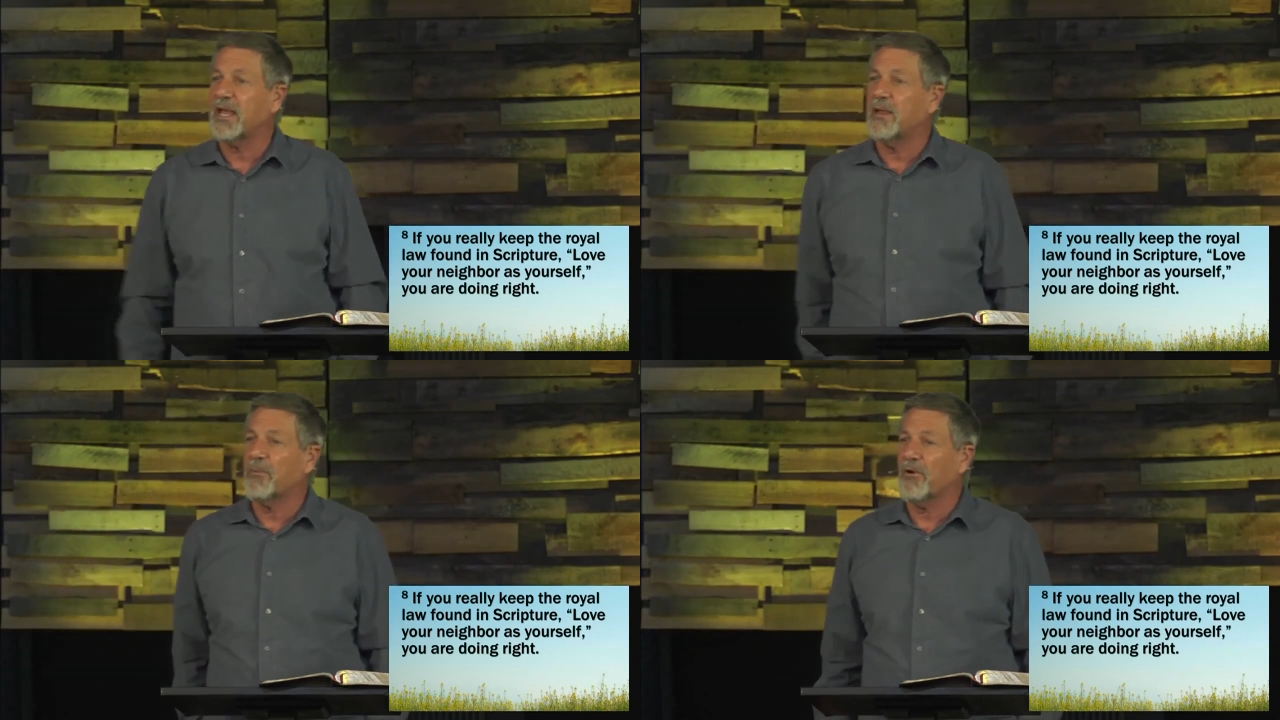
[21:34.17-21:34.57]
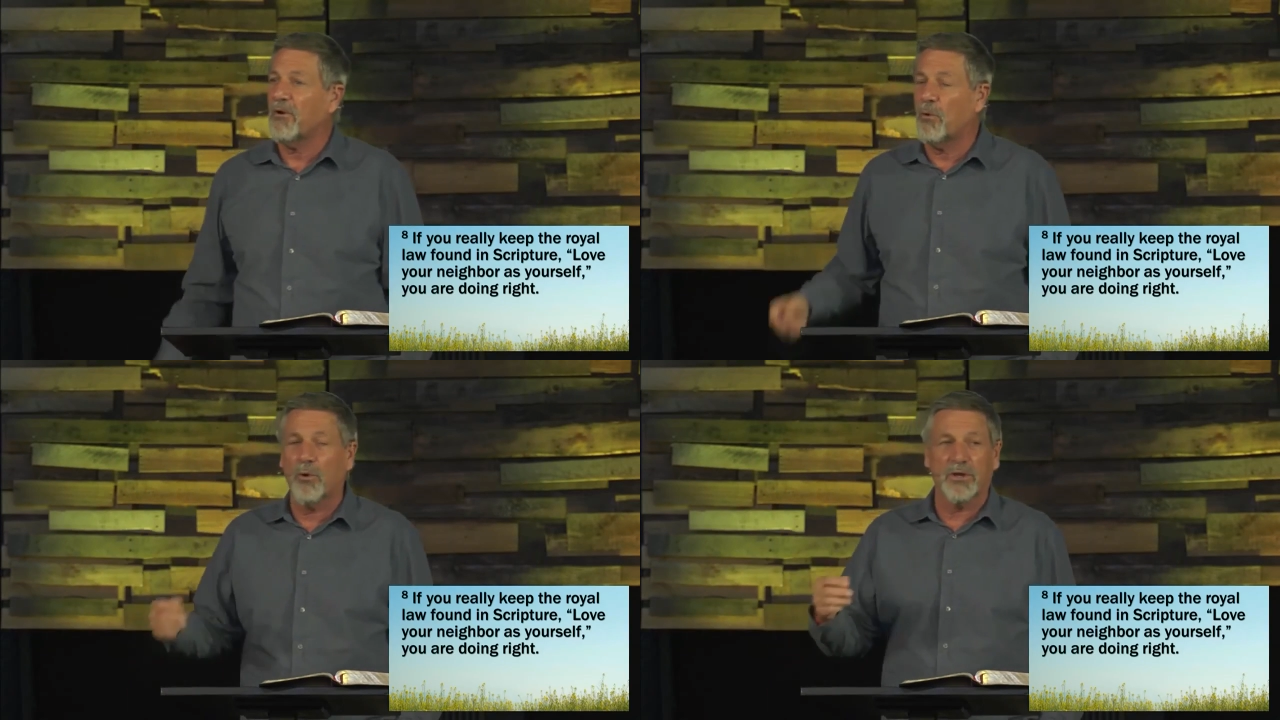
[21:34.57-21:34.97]

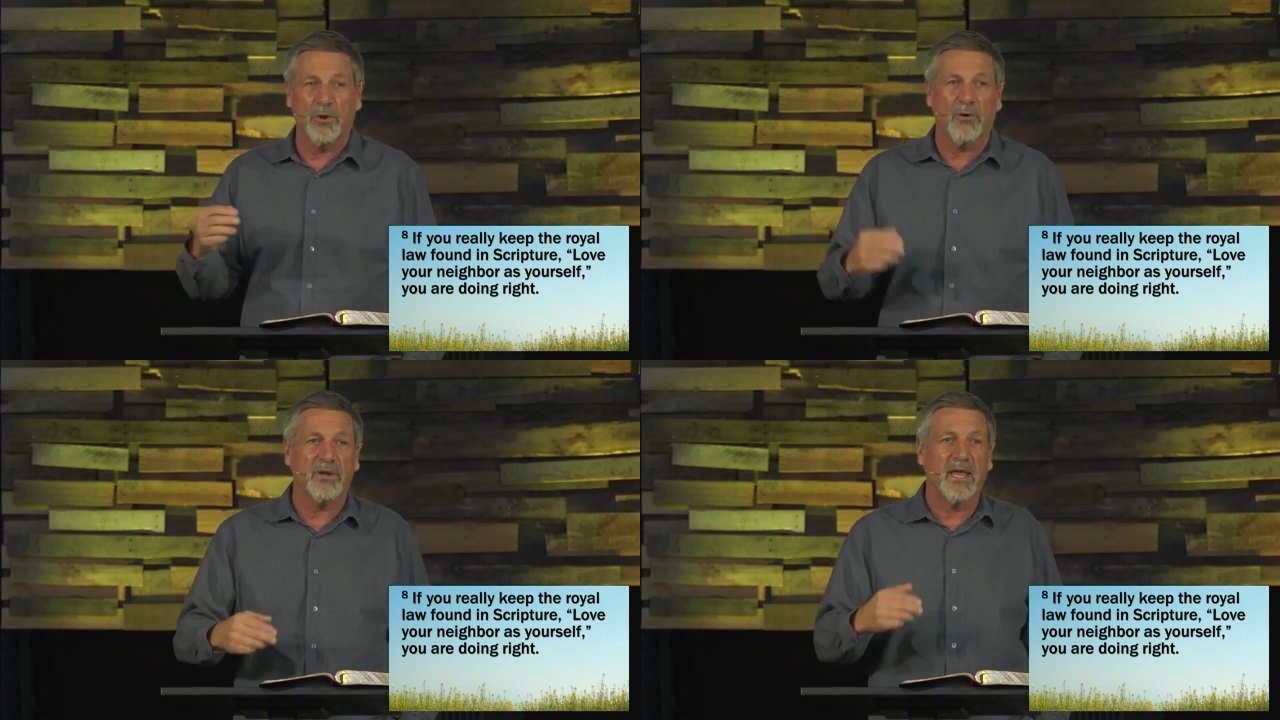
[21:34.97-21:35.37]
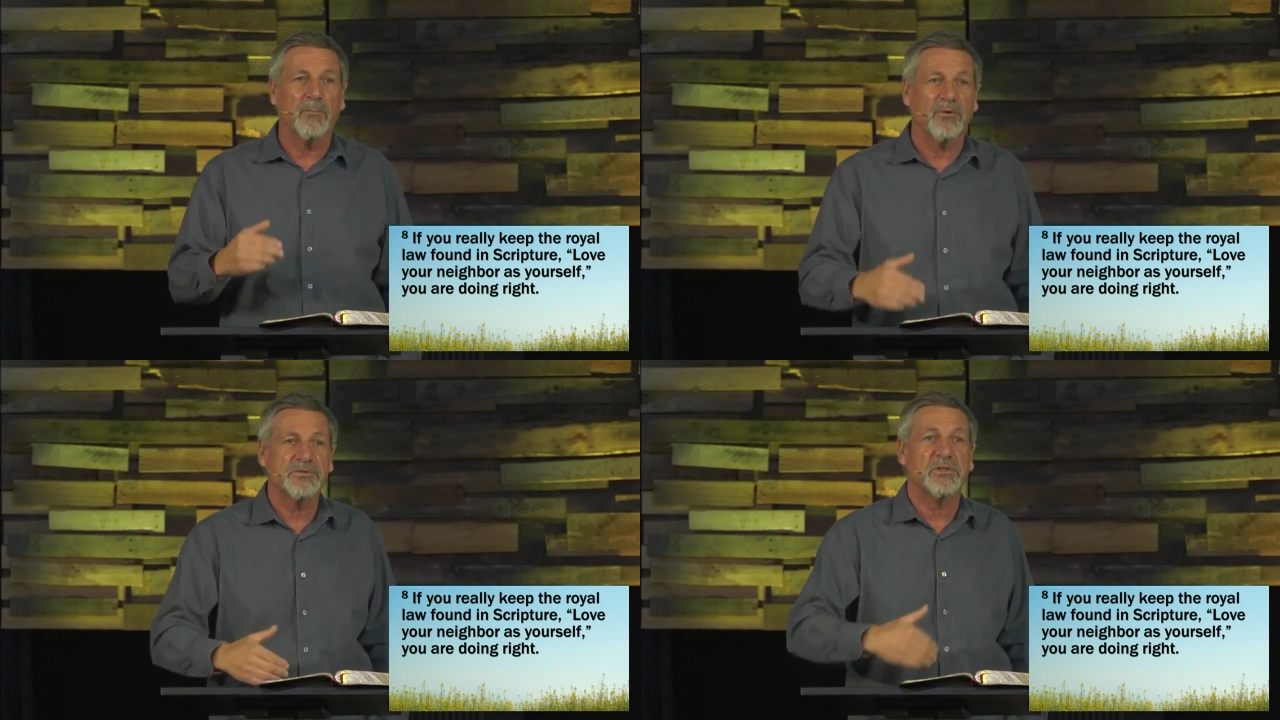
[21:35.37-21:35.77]
neighbor or your
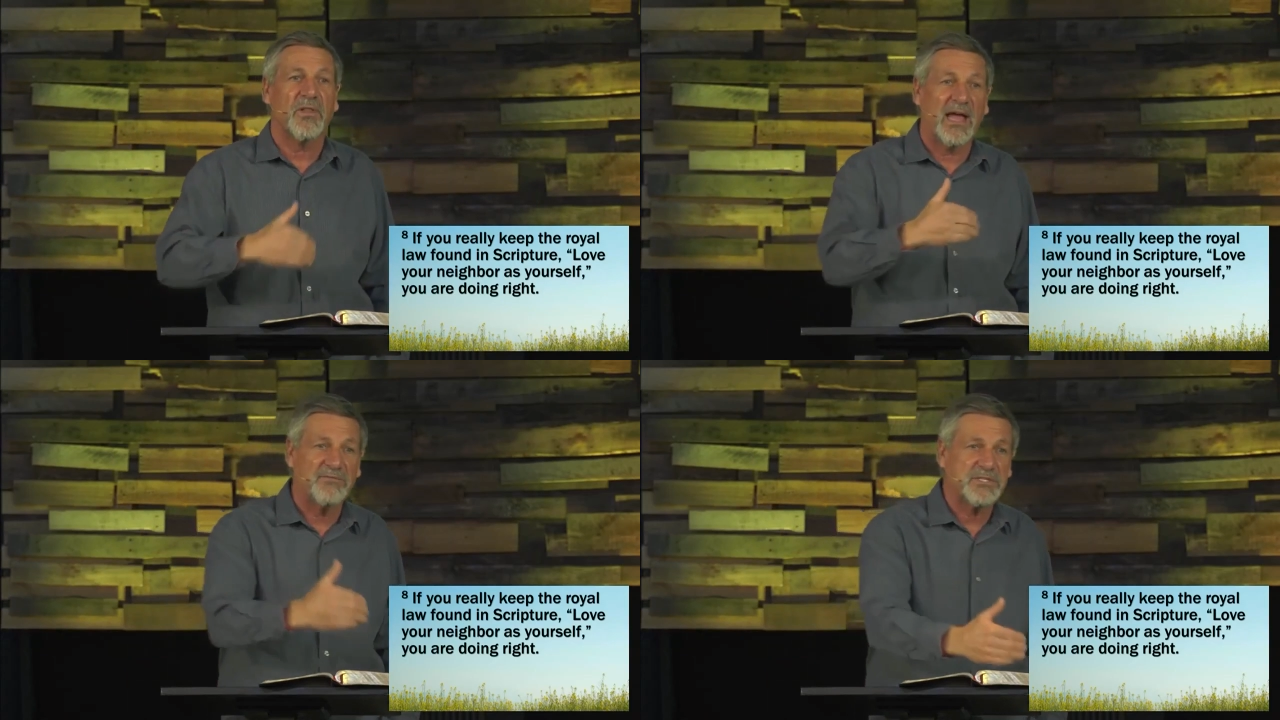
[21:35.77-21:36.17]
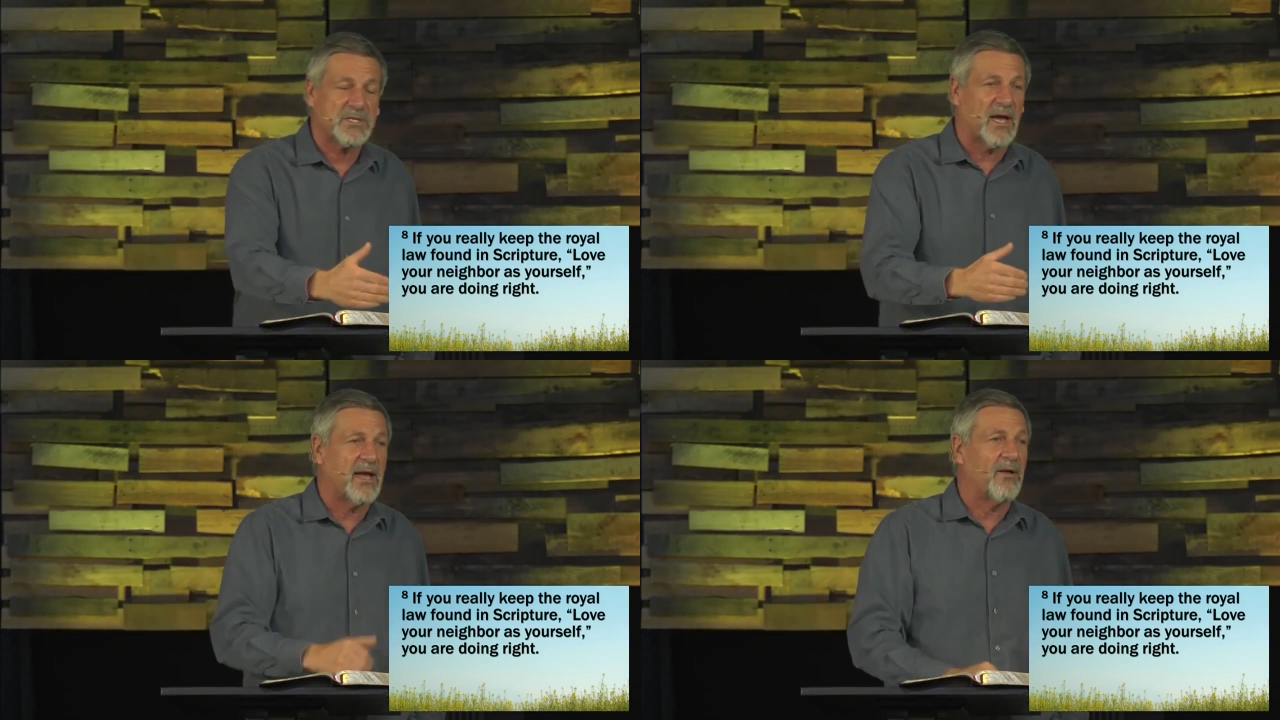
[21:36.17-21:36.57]
neighbor's
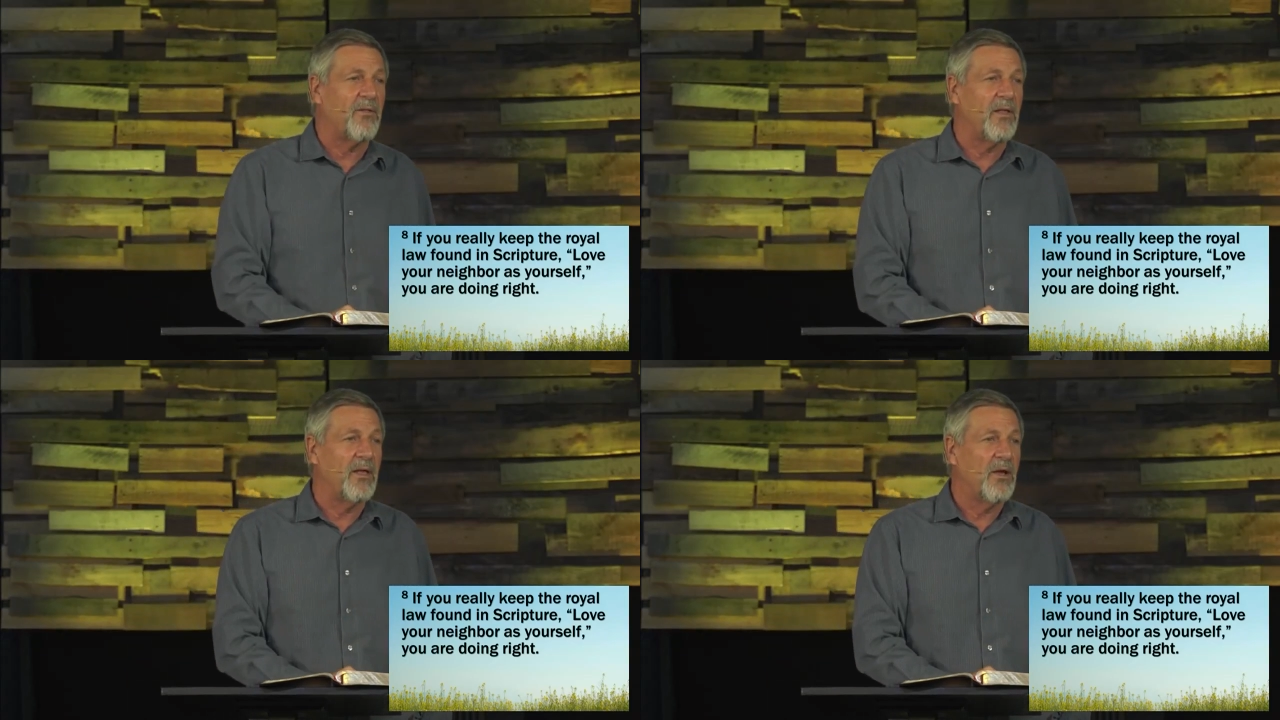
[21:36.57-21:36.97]
lifestyle